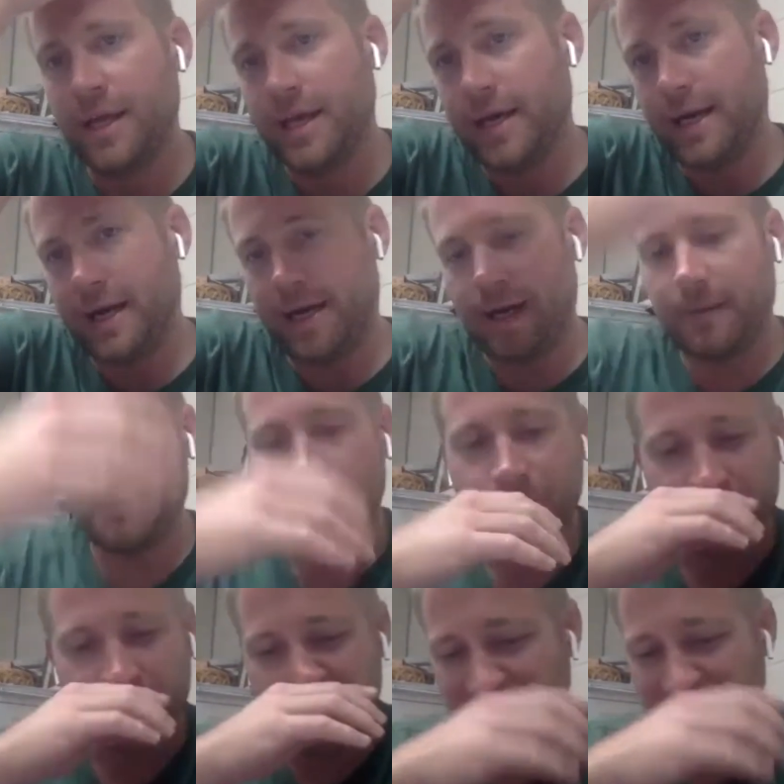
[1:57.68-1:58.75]

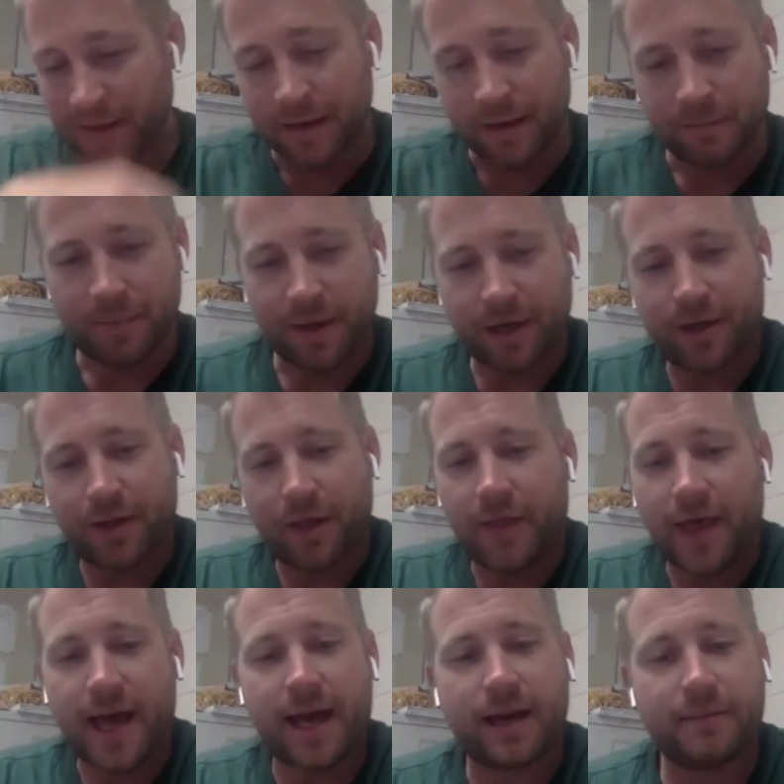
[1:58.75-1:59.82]
But other than that,